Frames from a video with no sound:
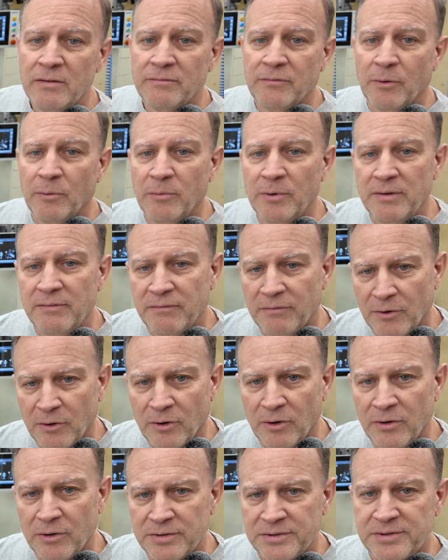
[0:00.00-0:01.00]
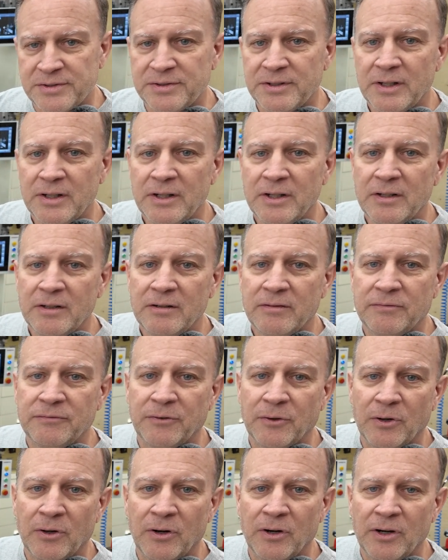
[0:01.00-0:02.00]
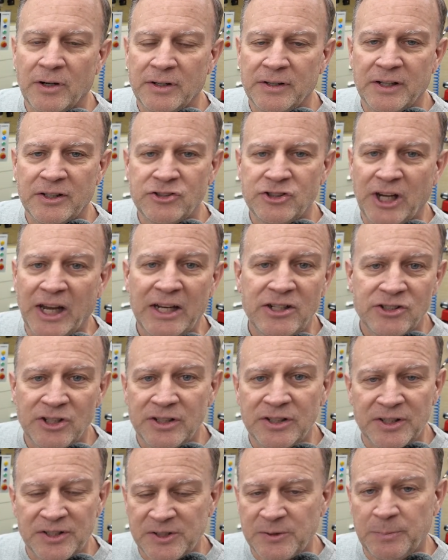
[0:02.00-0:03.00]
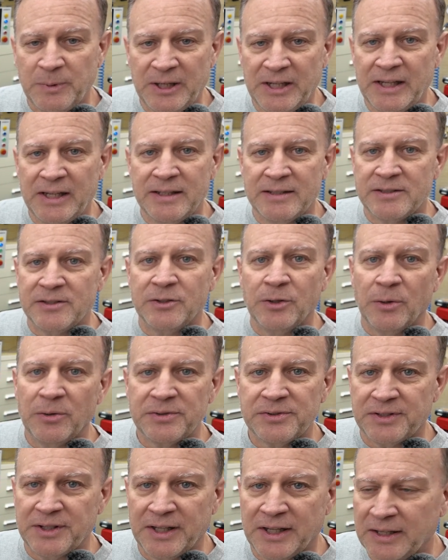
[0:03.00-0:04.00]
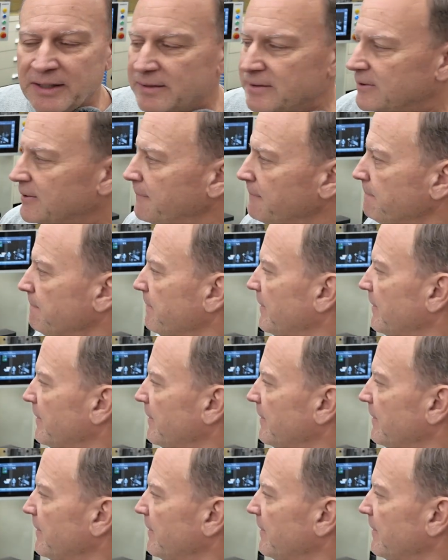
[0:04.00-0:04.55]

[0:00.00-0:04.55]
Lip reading: for reverse, for the changing the speeds, those things.